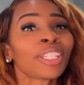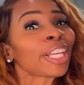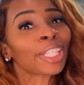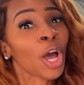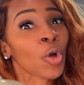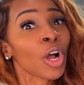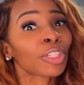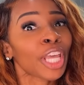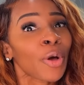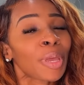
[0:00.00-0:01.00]
Does Coco
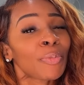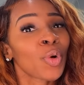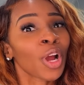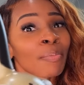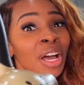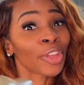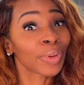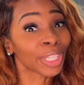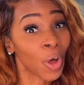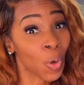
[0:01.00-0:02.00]
tell people her
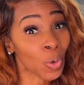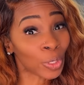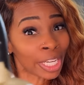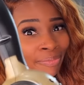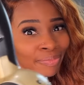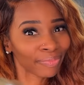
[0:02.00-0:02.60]
mother is old?